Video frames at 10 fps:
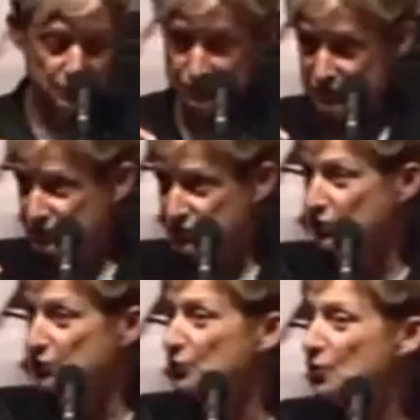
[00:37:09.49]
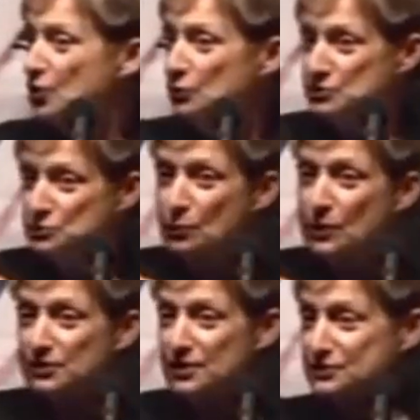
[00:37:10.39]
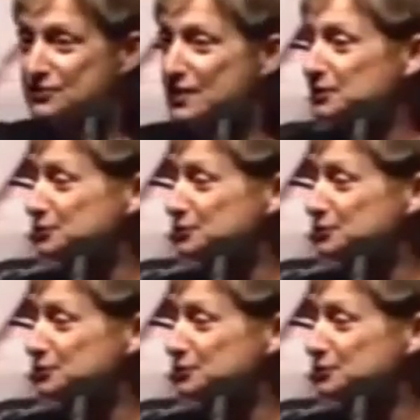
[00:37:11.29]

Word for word: This is another reason why the aesthetic